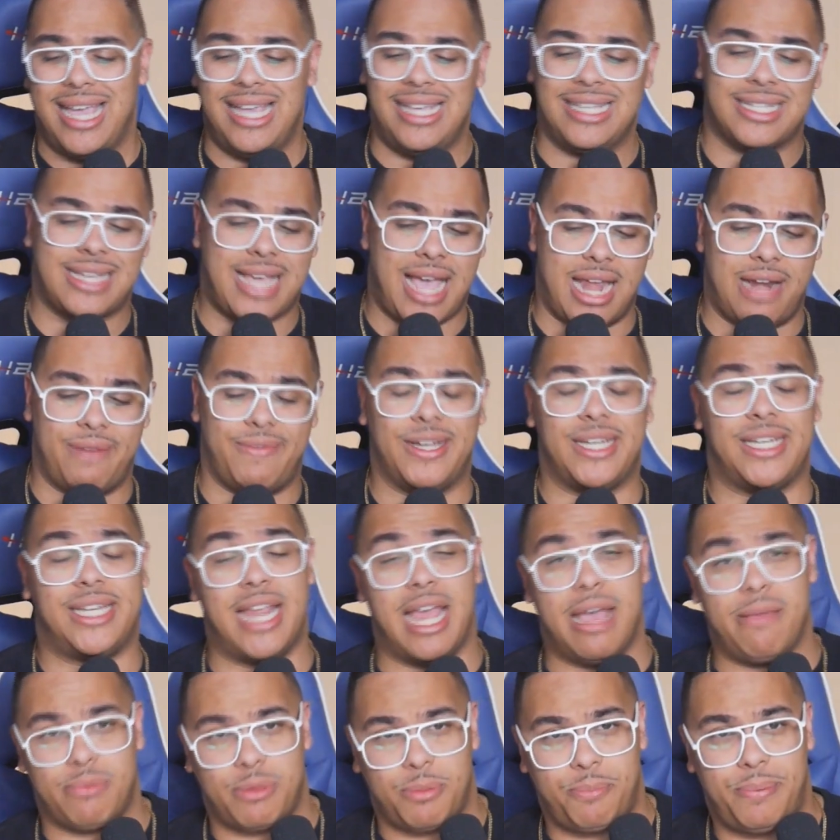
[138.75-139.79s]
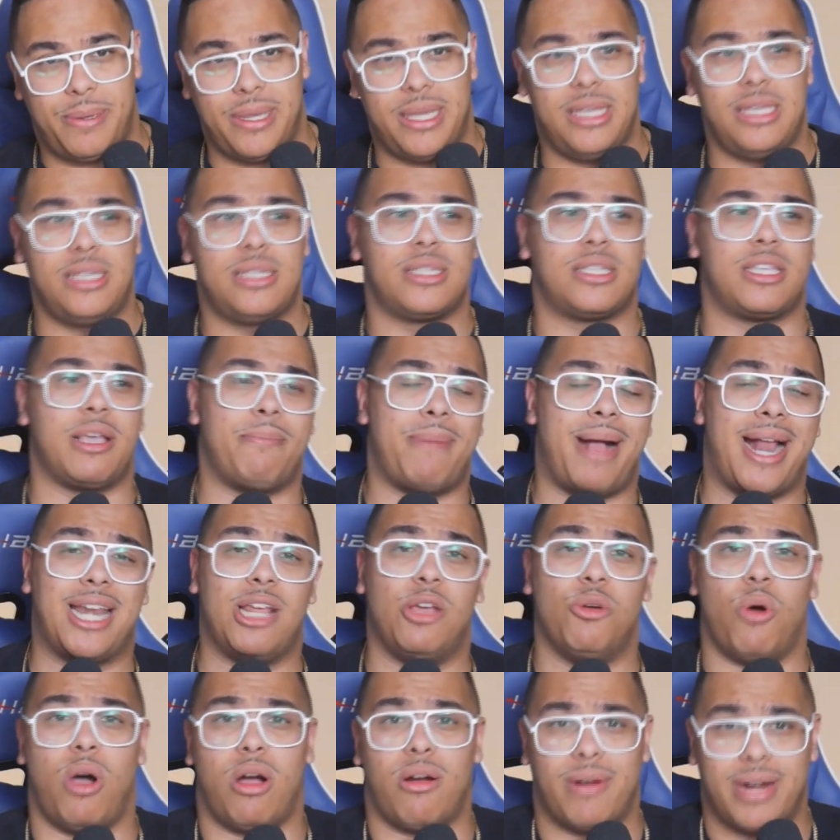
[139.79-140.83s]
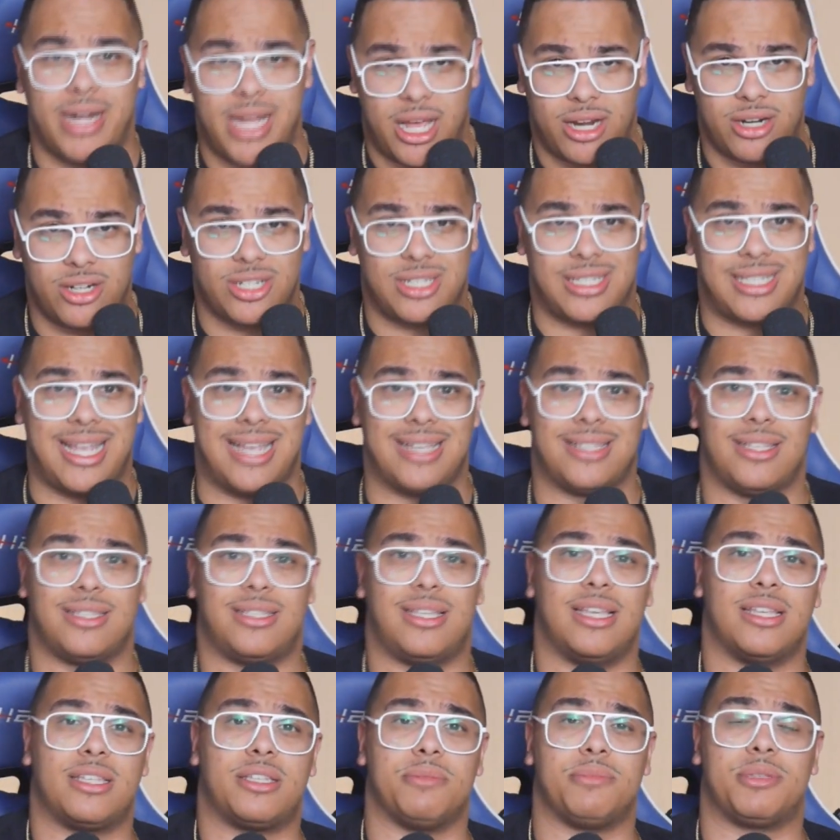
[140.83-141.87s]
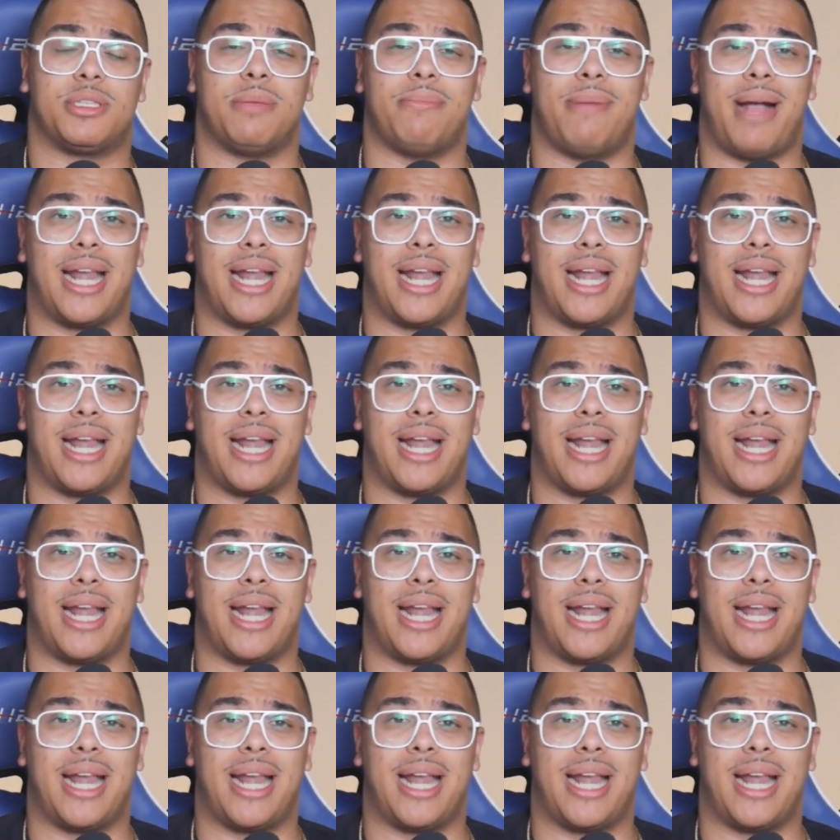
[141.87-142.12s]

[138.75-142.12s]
he's kind of a depth piece, somebody who already understands the system,